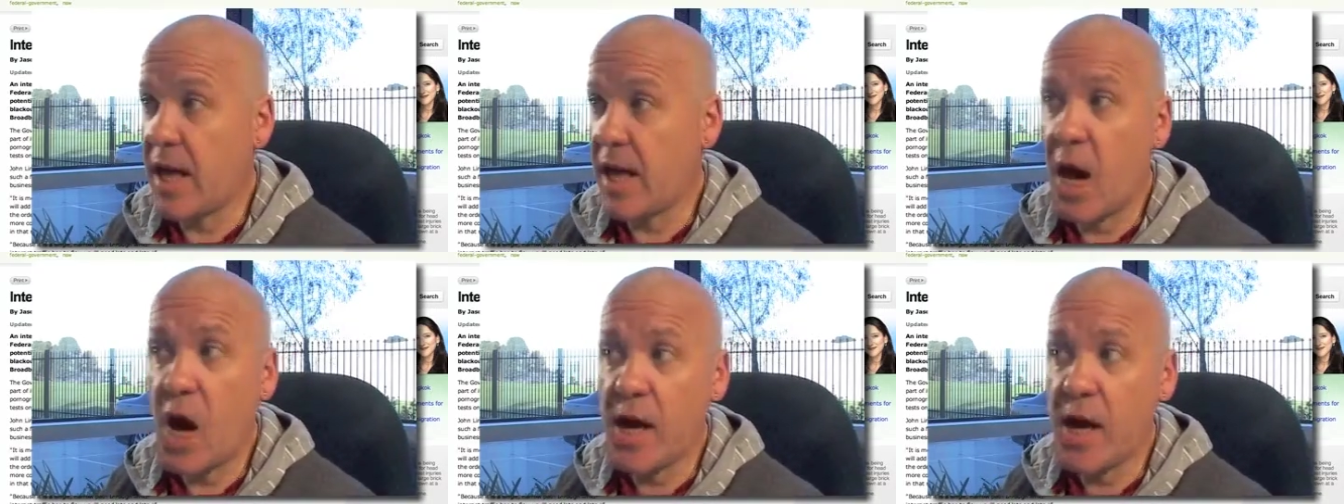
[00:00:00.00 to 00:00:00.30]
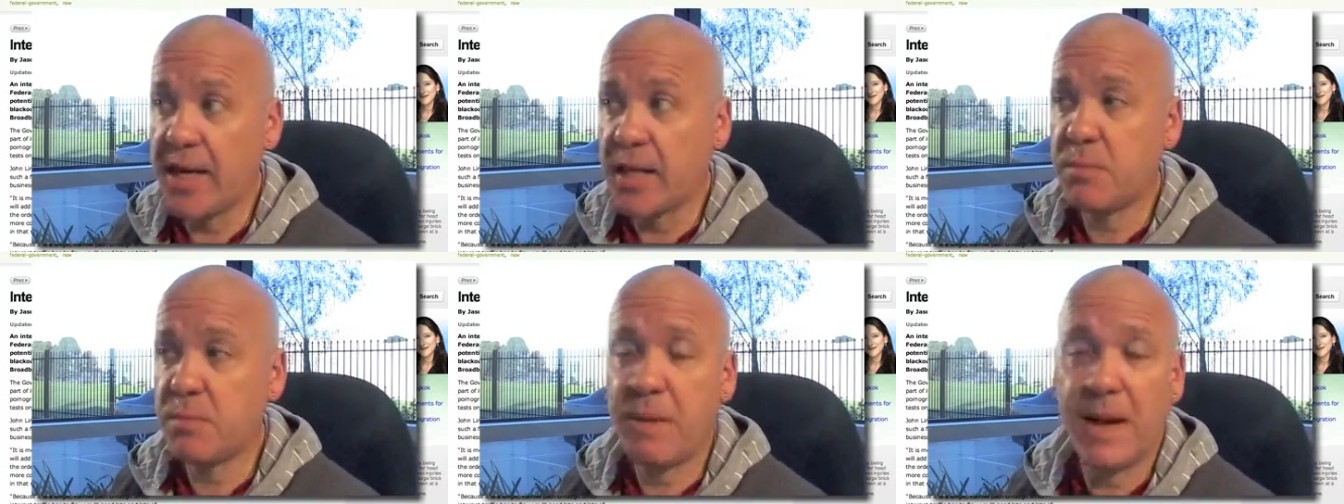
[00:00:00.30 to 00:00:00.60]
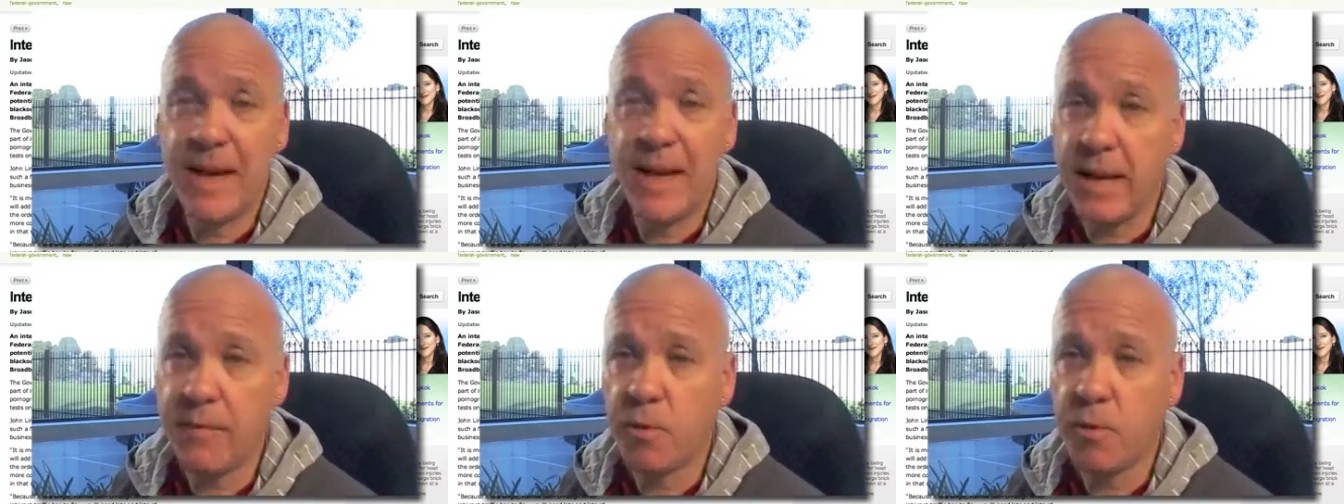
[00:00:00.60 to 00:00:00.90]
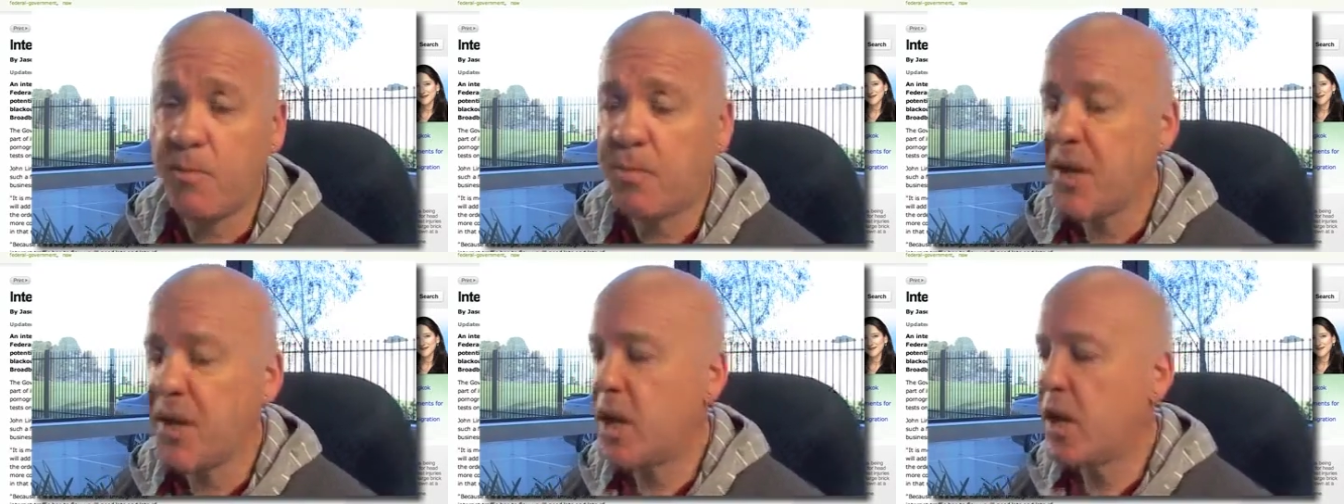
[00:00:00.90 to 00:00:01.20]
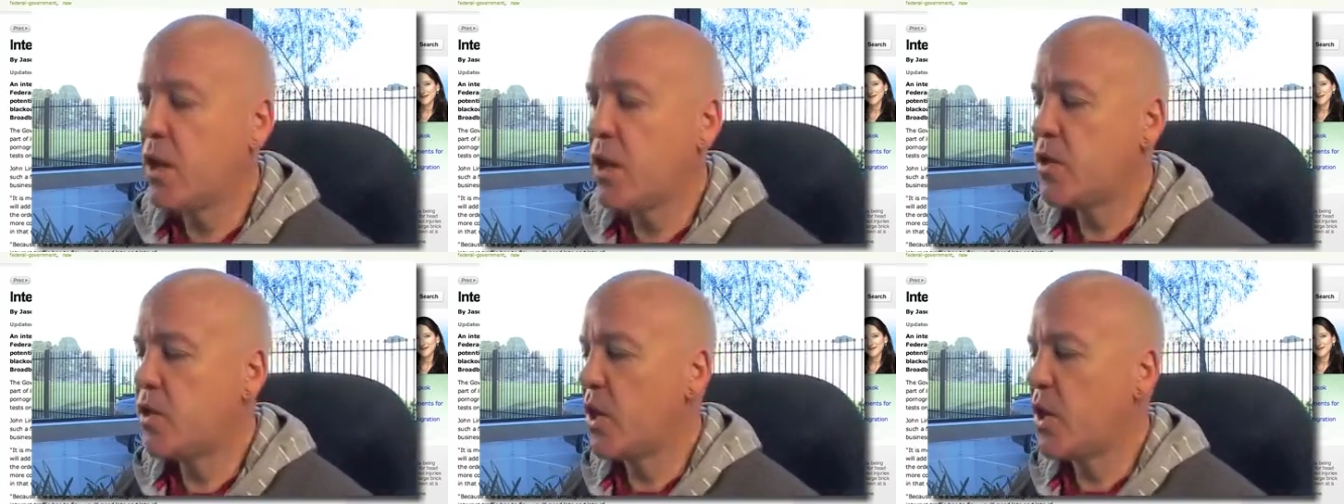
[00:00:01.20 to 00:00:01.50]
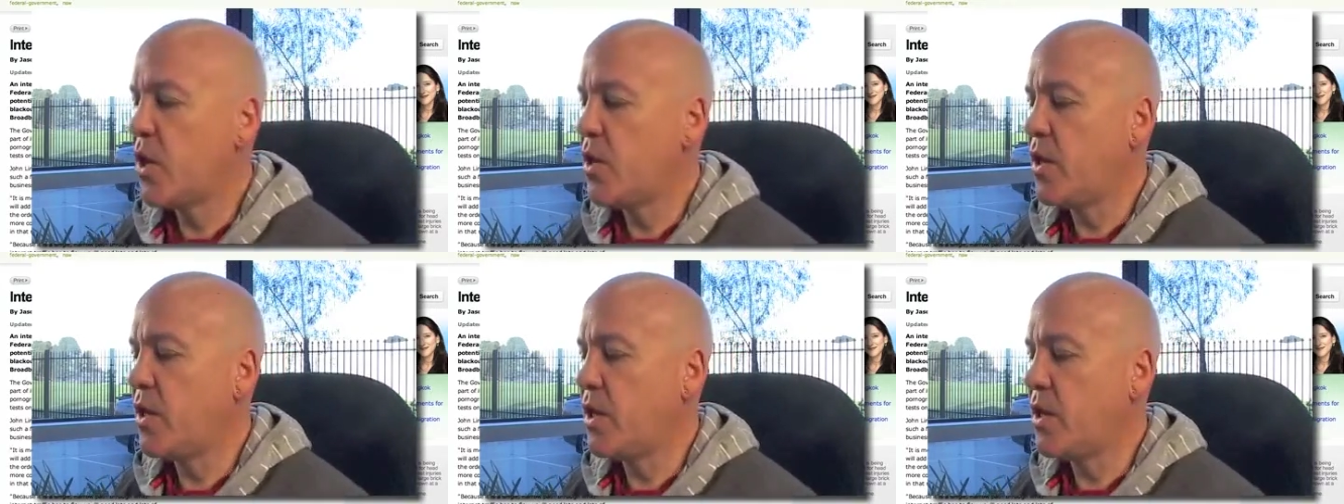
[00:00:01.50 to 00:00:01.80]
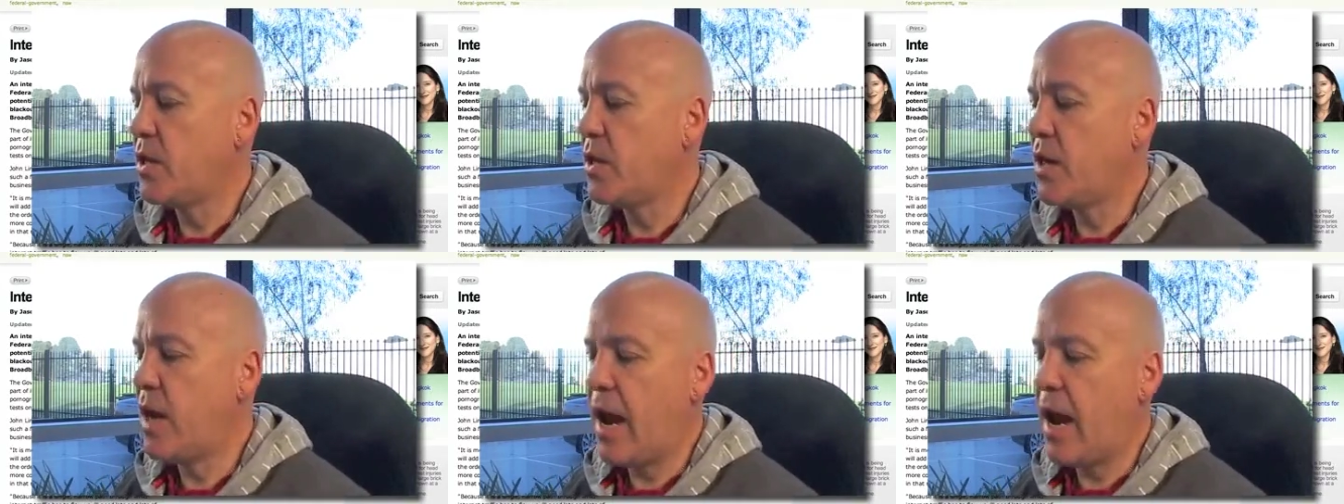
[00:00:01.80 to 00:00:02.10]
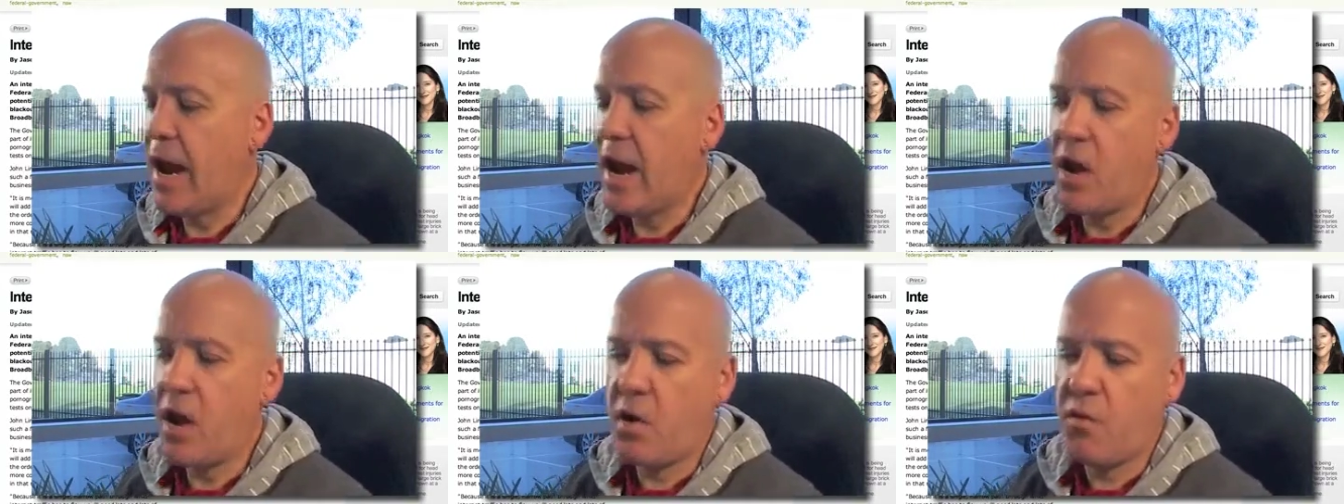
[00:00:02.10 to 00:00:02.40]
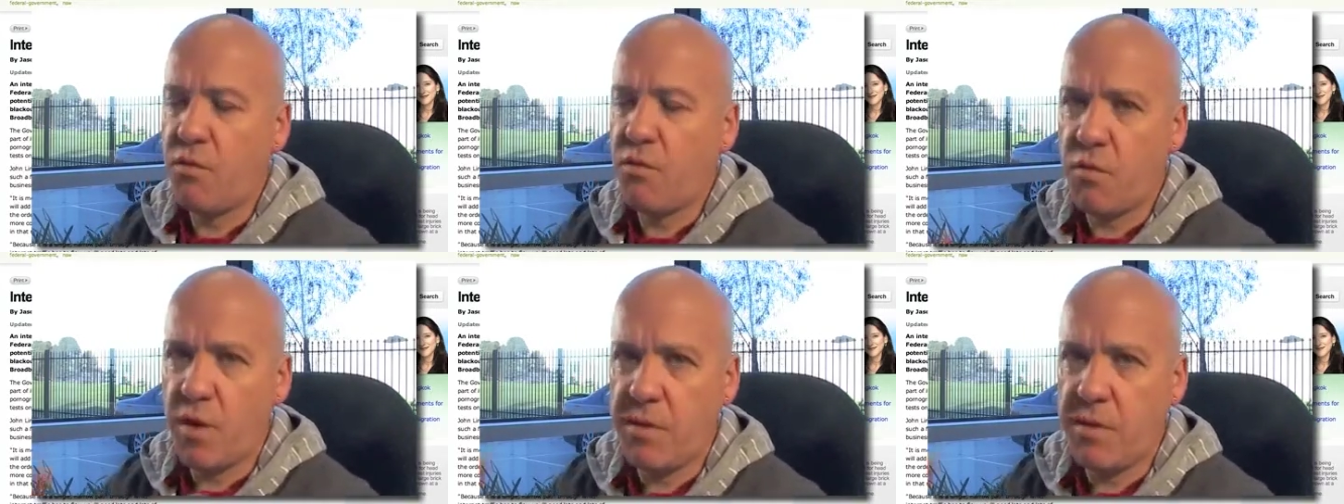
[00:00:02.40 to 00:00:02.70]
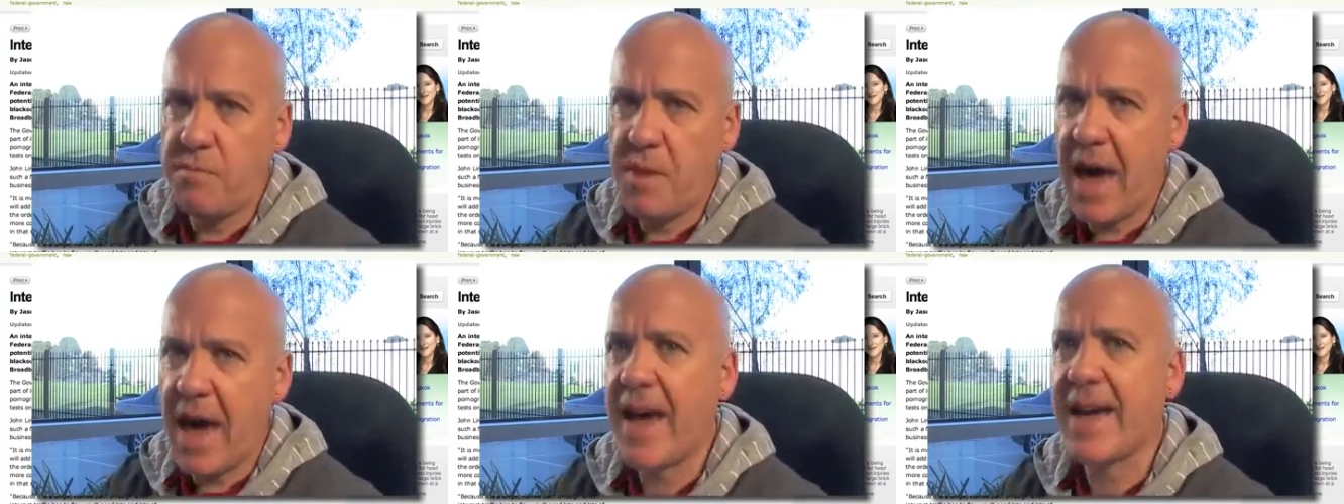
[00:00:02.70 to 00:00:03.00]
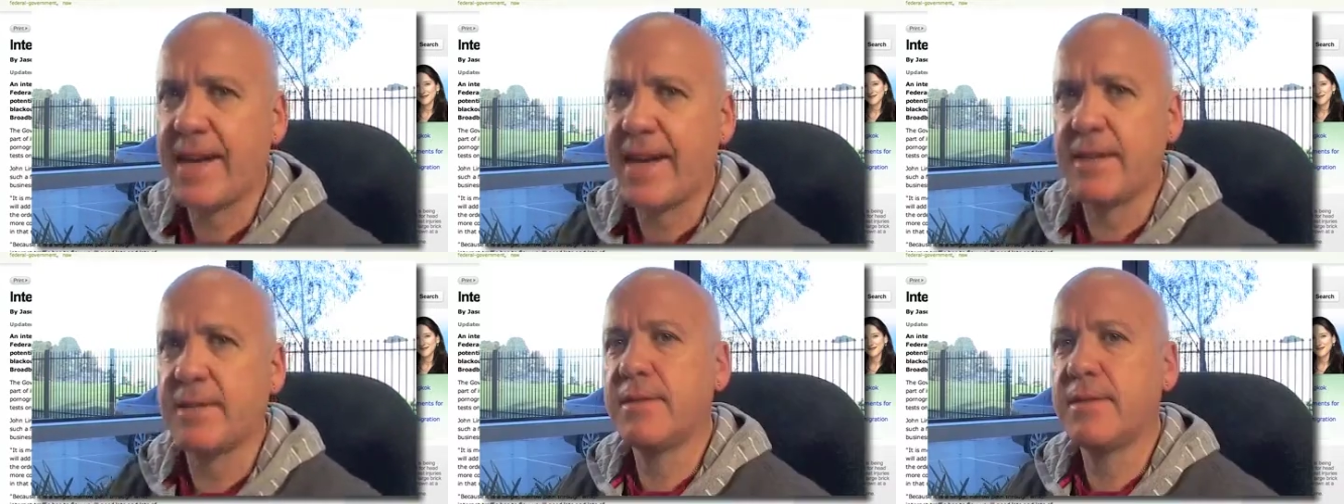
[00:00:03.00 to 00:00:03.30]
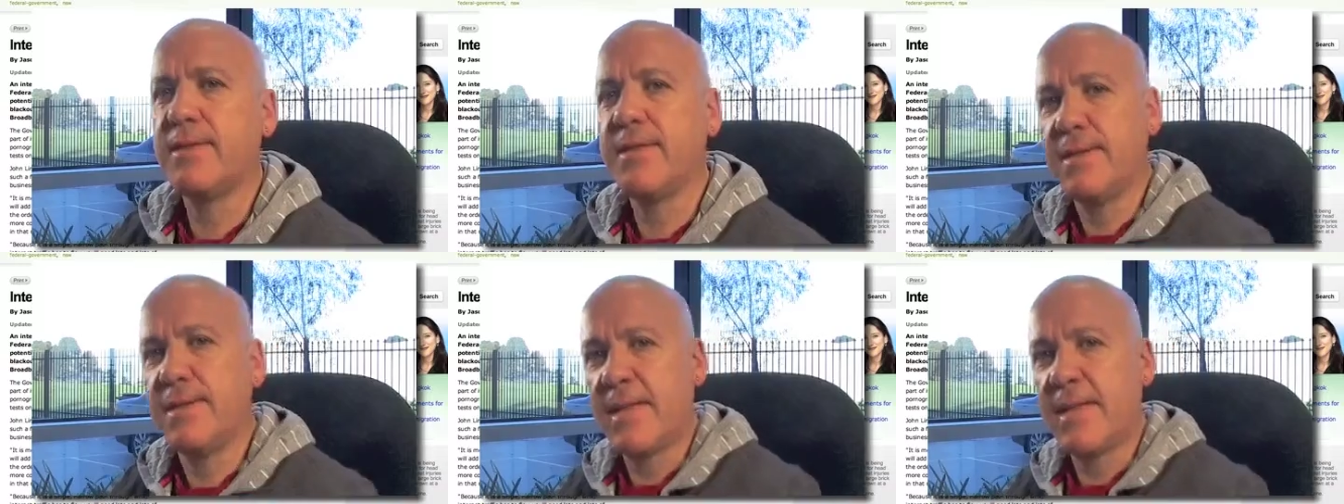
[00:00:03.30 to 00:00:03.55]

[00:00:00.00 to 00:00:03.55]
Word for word: ISP level, so that every packet